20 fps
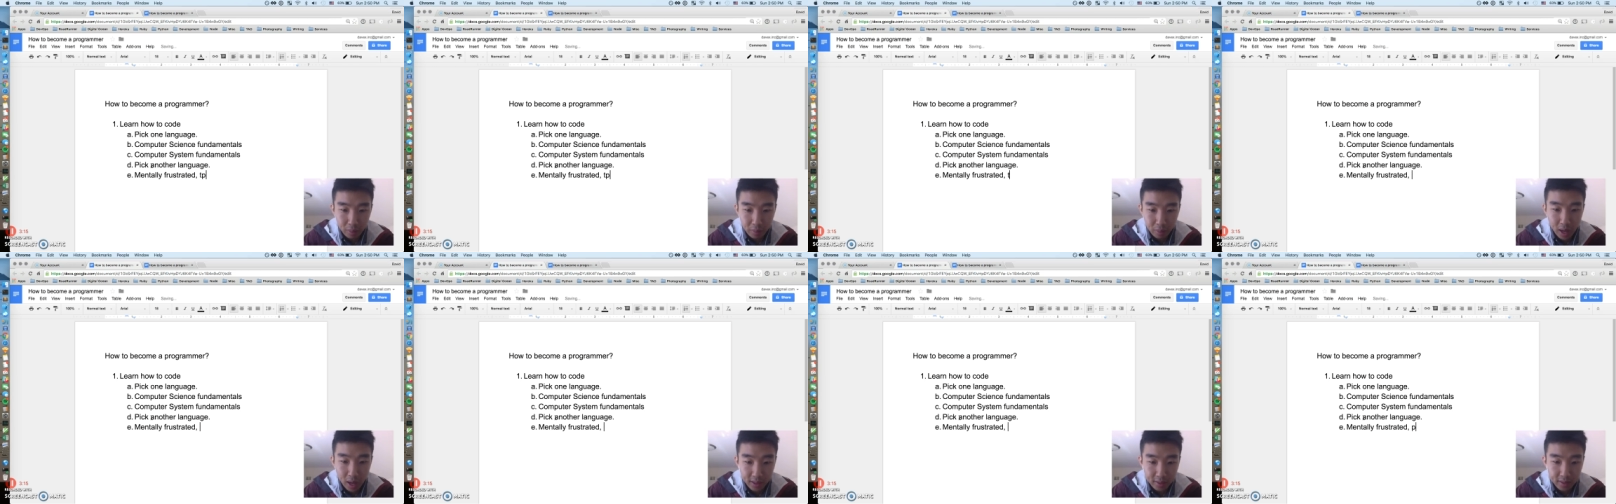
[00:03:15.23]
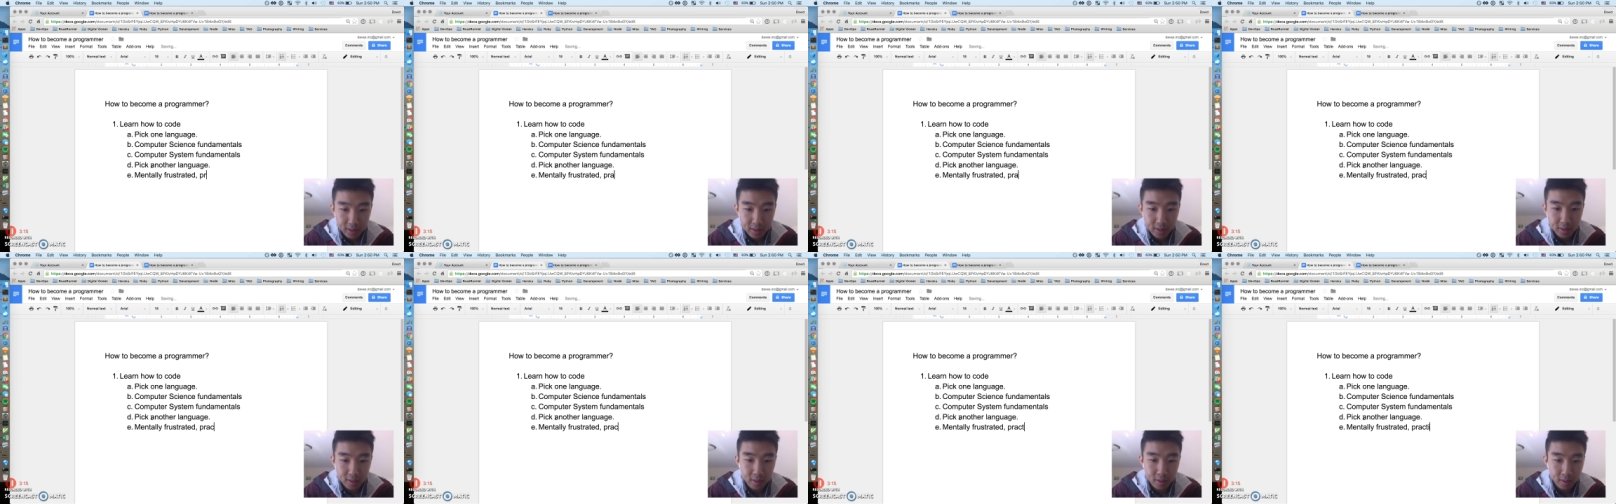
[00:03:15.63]

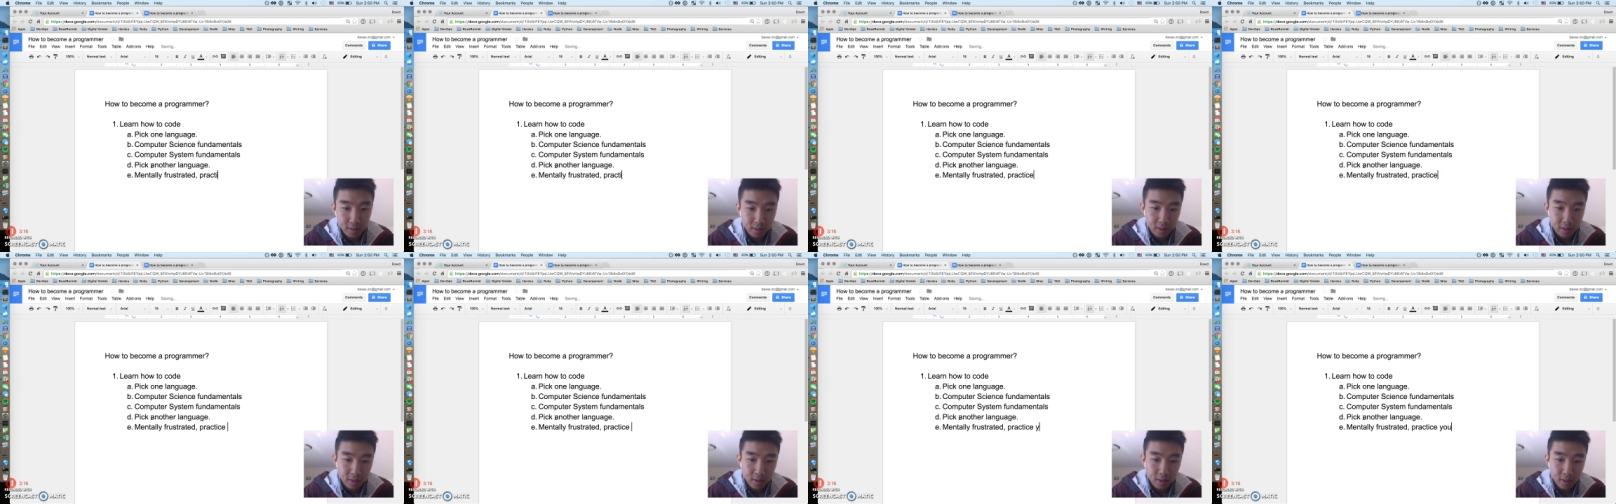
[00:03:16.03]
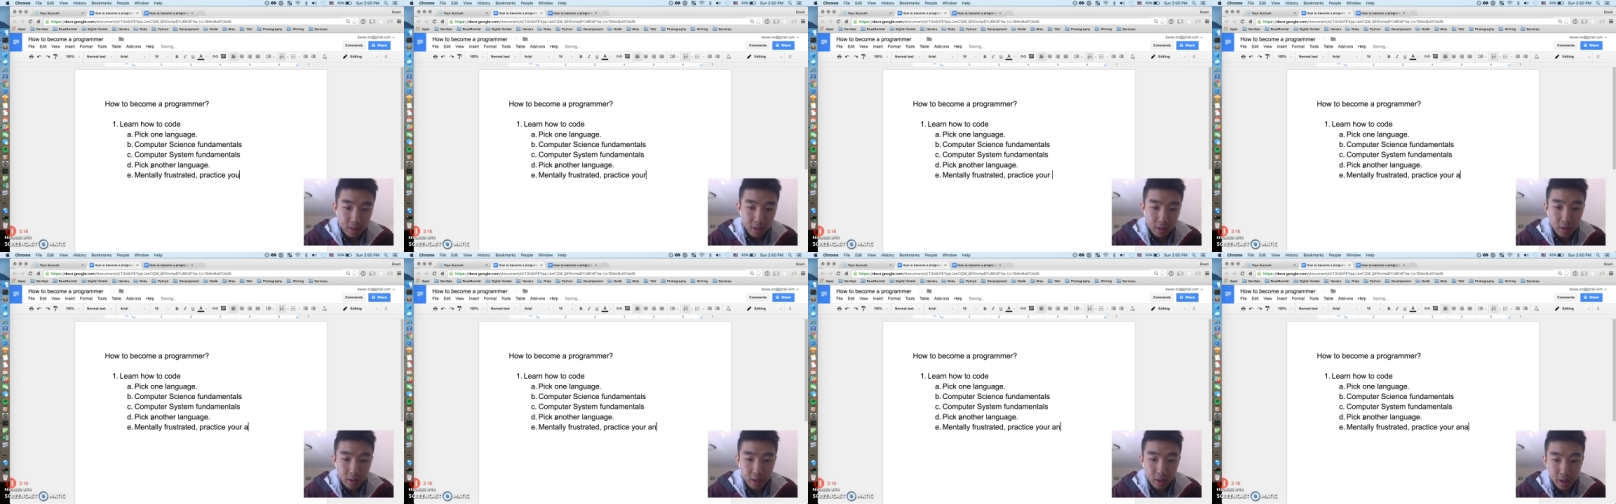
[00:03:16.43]
practice
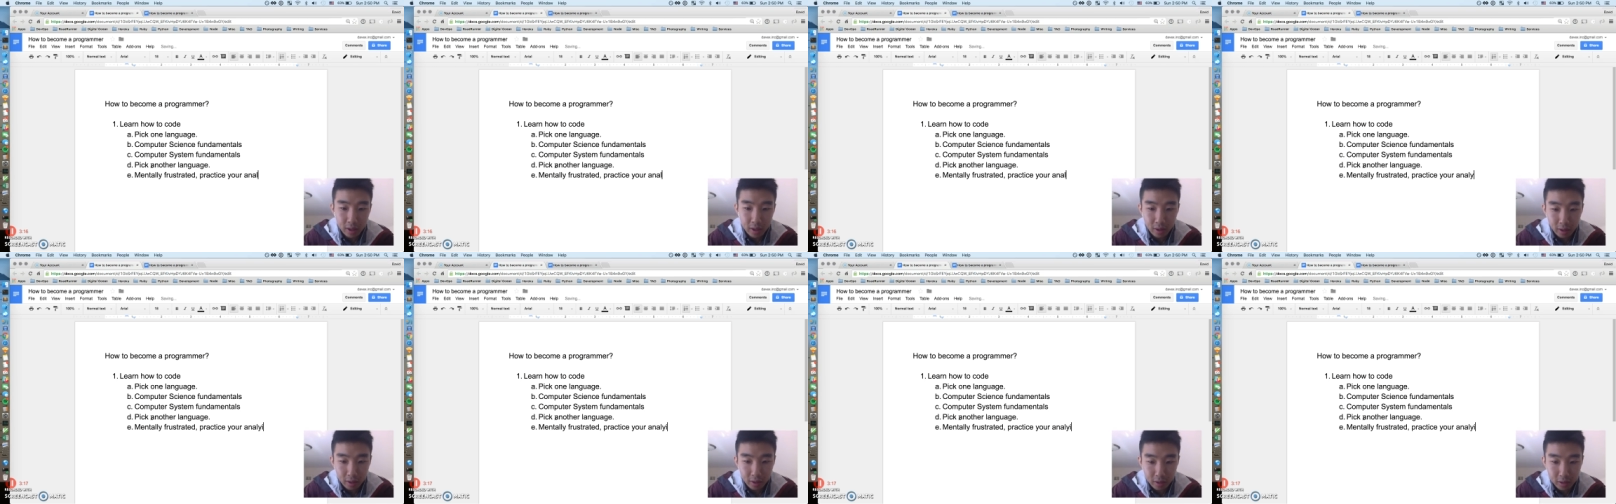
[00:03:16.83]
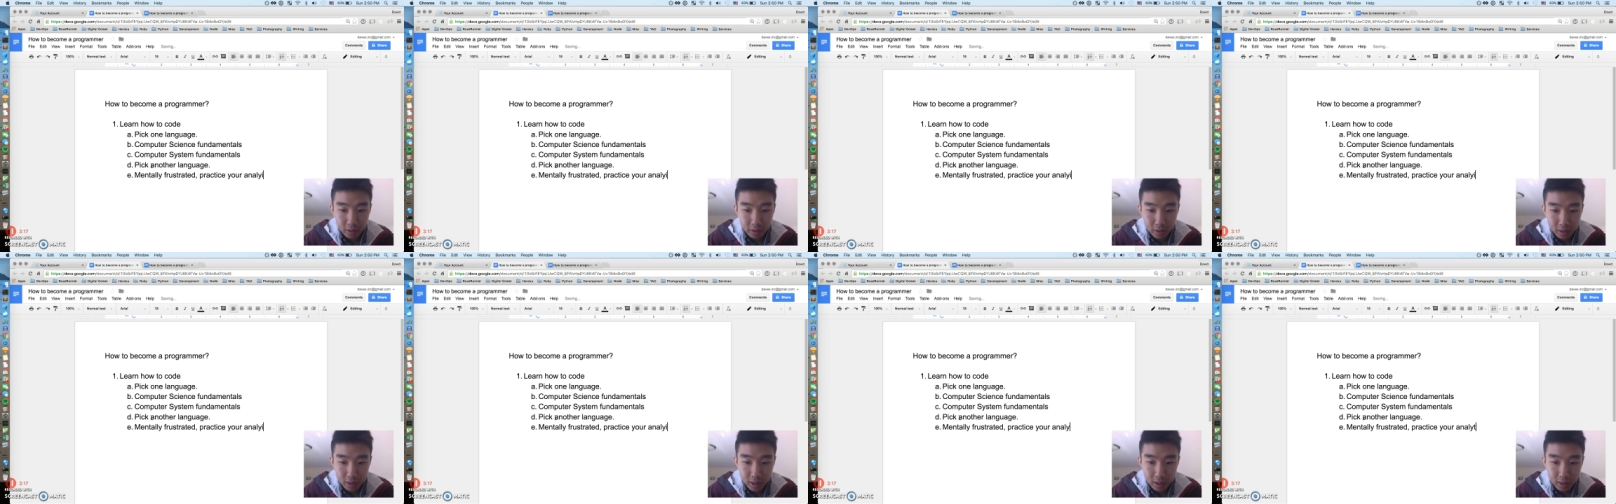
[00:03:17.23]
your
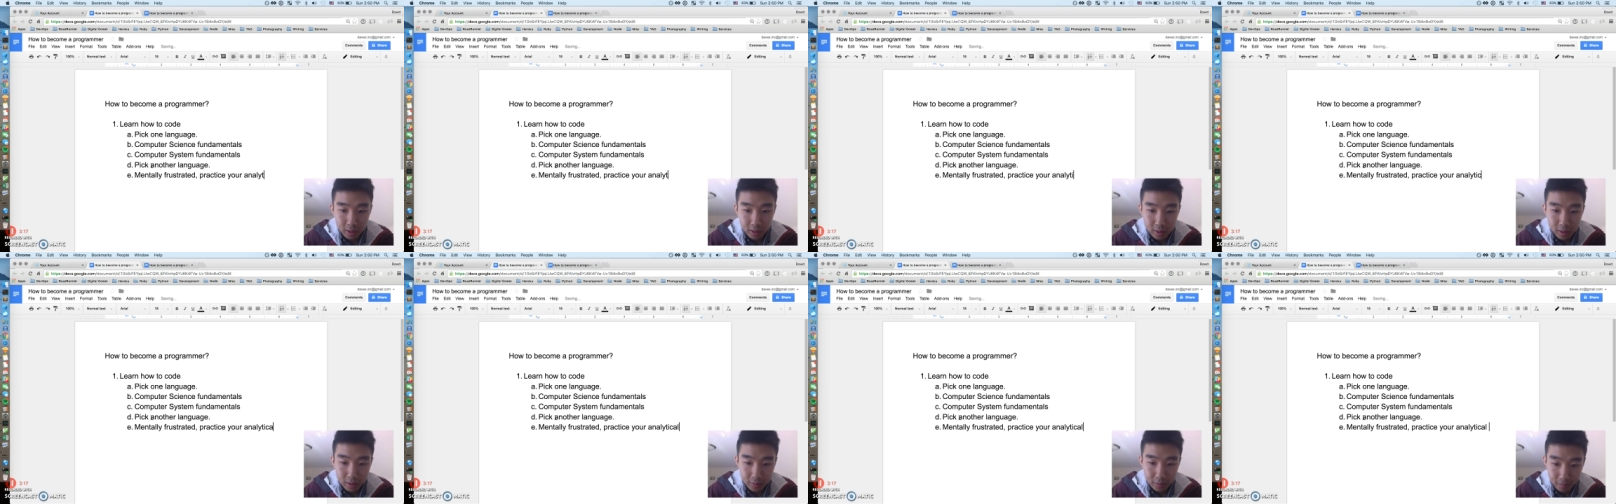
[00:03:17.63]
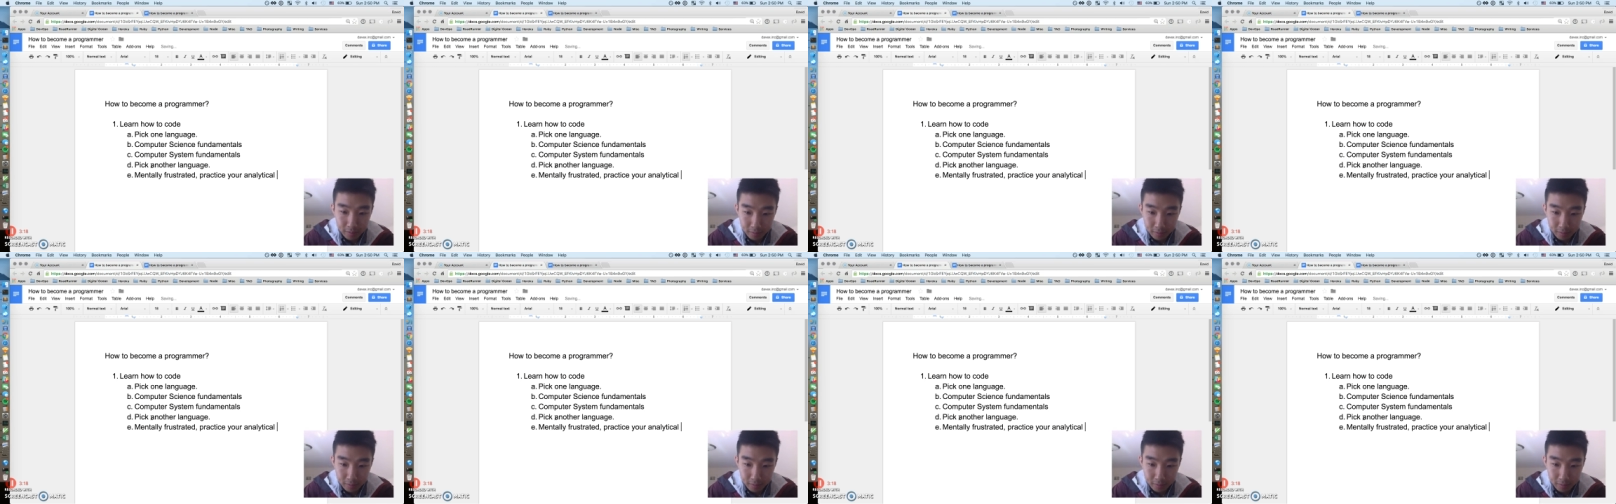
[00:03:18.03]
analytical skills